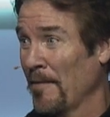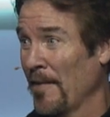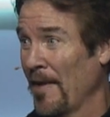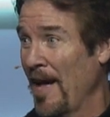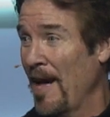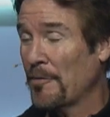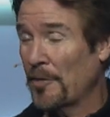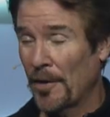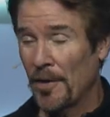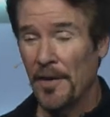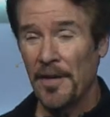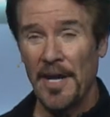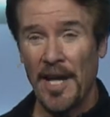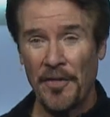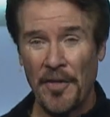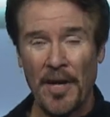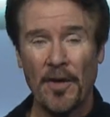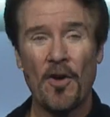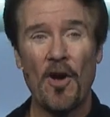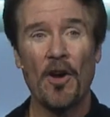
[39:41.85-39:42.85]
After her
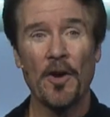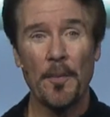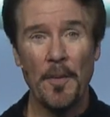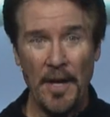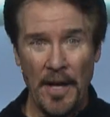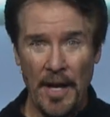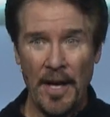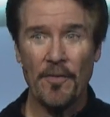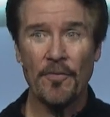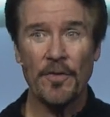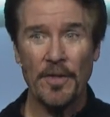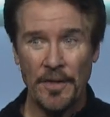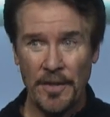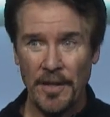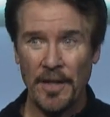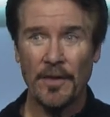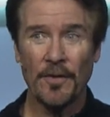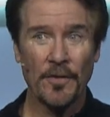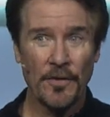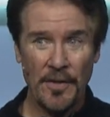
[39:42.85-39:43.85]
death, I called him every
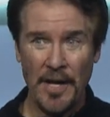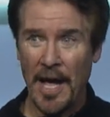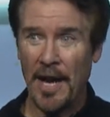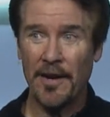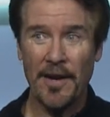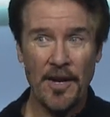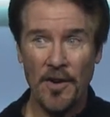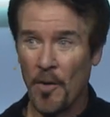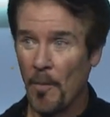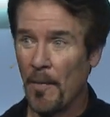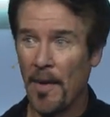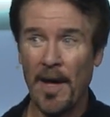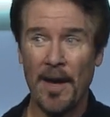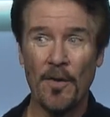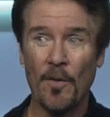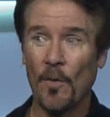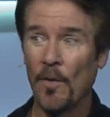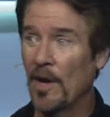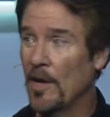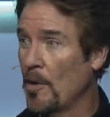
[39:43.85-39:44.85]
single Saturday, no
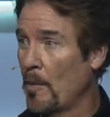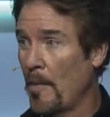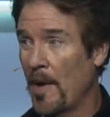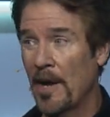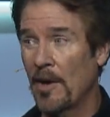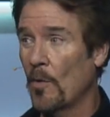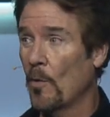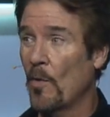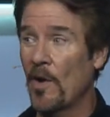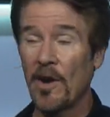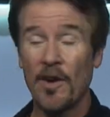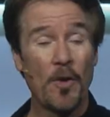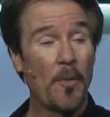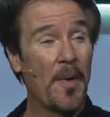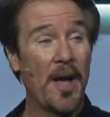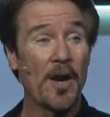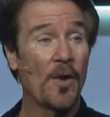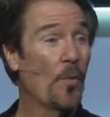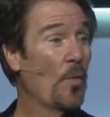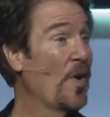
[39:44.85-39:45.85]
matter what, no matter where, no
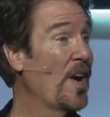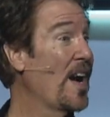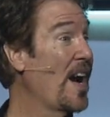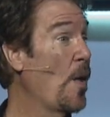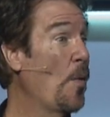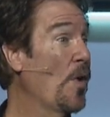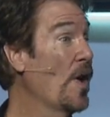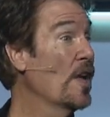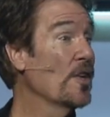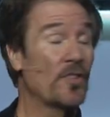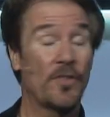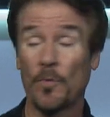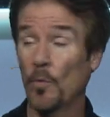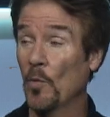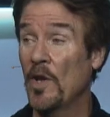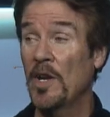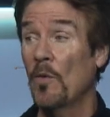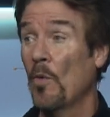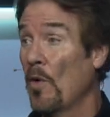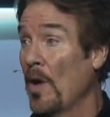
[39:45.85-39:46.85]
matter where I was,
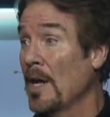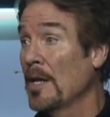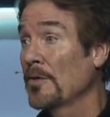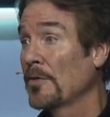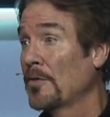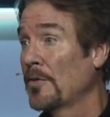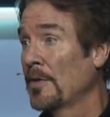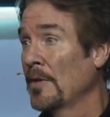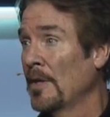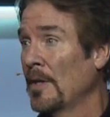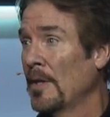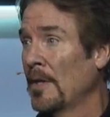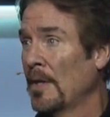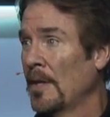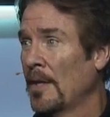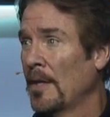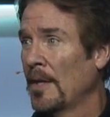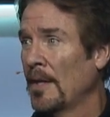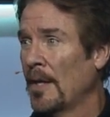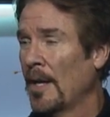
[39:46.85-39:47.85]
when it was.
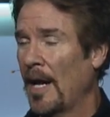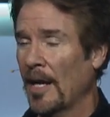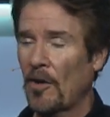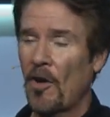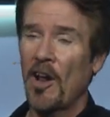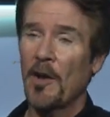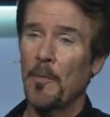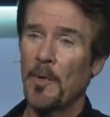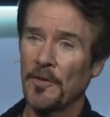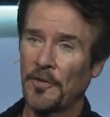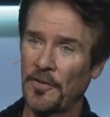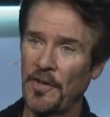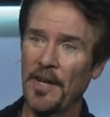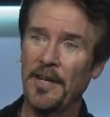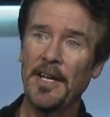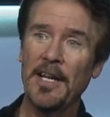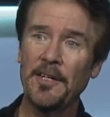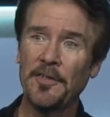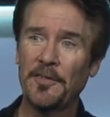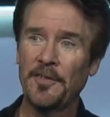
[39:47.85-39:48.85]
I called him on
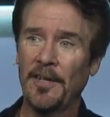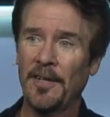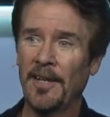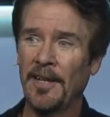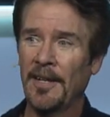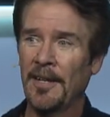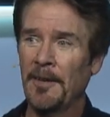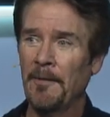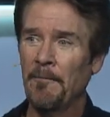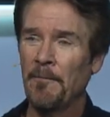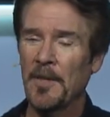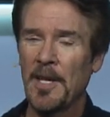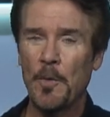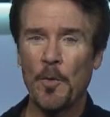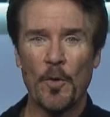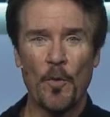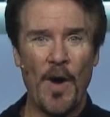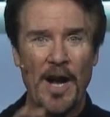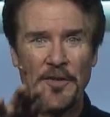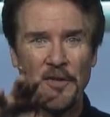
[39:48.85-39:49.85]
Sundays. He
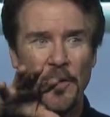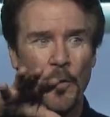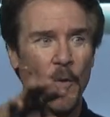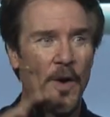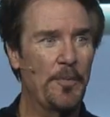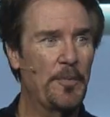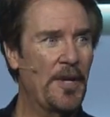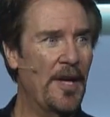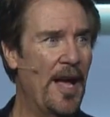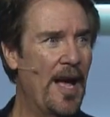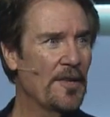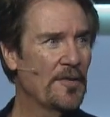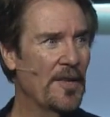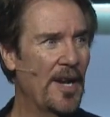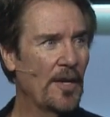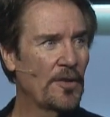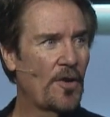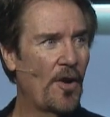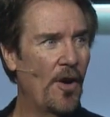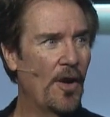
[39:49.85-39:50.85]
would watch the webcast, and
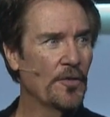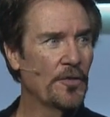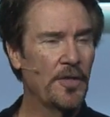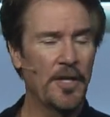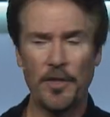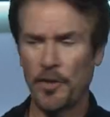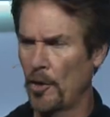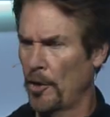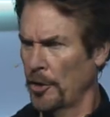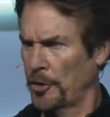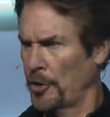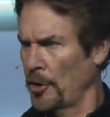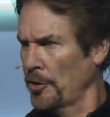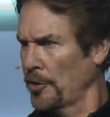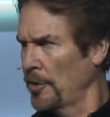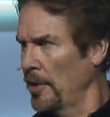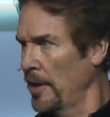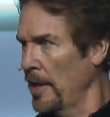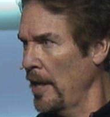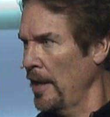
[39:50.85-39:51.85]
I'd call and say, Did you go to
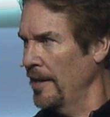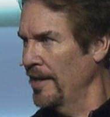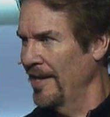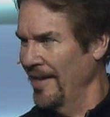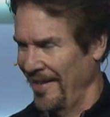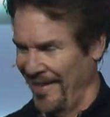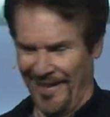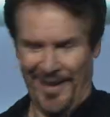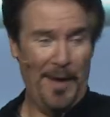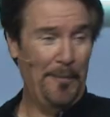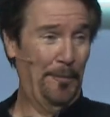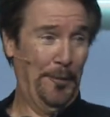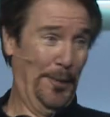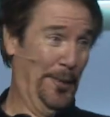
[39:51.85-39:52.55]
church today? And he, Yep.